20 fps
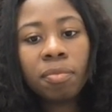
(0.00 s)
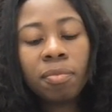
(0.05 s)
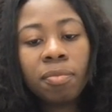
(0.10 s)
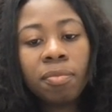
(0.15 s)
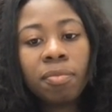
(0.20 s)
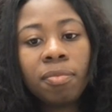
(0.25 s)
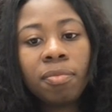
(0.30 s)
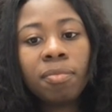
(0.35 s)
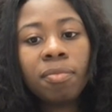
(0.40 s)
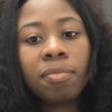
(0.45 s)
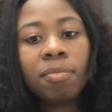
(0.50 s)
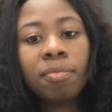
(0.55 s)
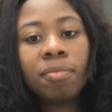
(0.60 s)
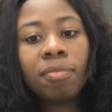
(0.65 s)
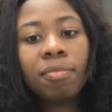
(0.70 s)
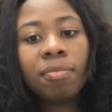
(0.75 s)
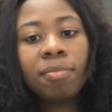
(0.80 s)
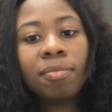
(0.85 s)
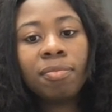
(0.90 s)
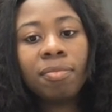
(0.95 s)

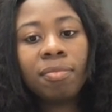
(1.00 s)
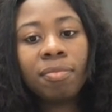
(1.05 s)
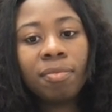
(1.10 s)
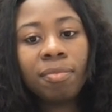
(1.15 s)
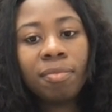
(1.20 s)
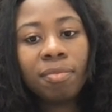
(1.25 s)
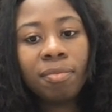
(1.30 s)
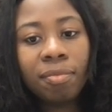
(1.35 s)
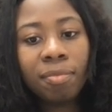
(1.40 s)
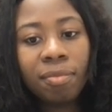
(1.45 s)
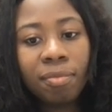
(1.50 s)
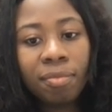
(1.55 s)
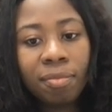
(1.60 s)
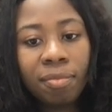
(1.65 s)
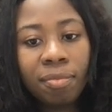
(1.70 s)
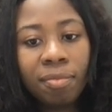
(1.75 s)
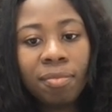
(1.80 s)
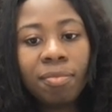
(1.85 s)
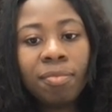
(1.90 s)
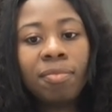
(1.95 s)

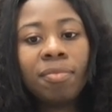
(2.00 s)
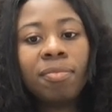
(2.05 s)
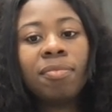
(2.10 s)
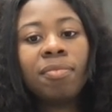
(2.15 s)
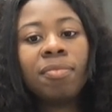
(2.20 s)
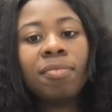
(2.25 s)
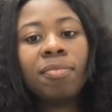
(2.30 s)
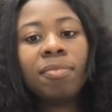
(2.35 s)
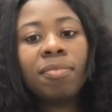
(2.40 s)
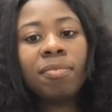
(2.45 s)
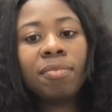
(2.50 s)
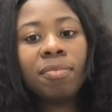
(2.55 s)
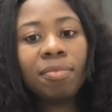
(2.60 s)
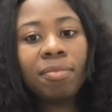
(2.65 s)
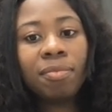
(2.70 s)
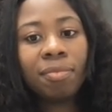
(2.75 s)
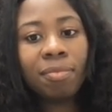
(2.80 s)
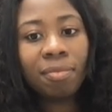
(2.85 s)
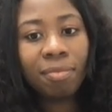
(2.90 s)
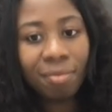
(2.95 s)

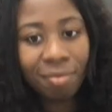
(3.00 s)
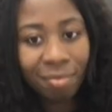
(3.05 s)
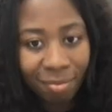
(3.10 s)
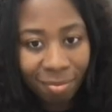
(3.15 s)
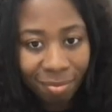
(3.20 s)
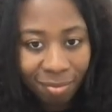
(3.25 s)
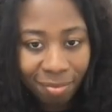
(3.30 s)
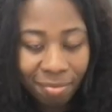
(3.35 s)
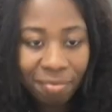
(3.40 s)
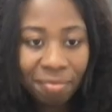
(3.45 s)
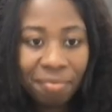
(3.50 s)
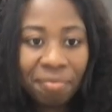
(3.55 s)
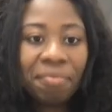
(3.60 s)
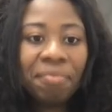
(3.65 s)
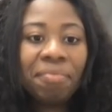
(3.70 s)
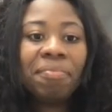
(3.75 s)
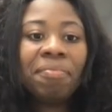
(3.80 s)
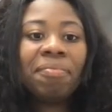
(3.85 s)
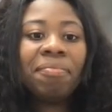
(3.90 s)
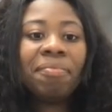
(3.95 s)

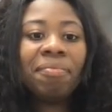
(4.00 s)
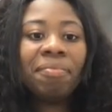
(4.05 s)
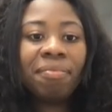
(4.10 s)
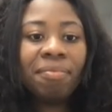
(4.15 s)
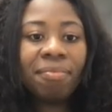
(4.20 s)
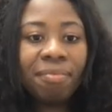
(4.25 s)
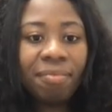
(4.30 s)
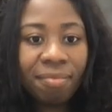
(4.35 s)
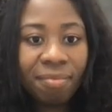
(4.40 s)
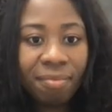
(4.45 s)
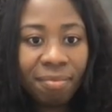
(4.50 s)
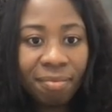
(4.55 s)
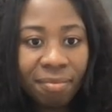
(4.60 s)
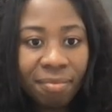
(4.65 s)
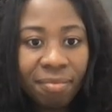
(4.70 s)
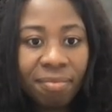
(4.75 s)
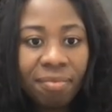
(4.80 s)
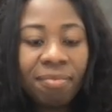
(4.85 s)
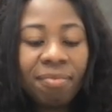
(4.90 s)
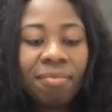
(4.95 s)

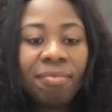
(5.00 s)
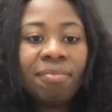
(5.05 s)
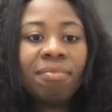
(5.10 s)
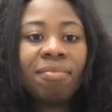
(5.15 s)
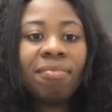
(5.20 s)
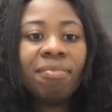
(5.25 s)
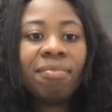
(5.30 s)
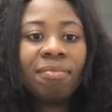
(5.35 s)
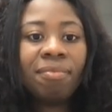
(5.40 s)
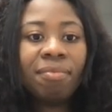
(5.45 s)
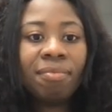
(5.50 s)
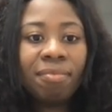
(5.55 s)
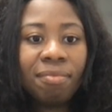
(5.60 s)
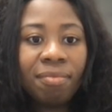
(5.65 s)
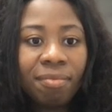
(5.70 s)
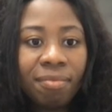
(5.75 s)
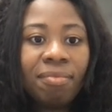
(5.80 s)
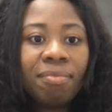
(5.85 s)
(silent)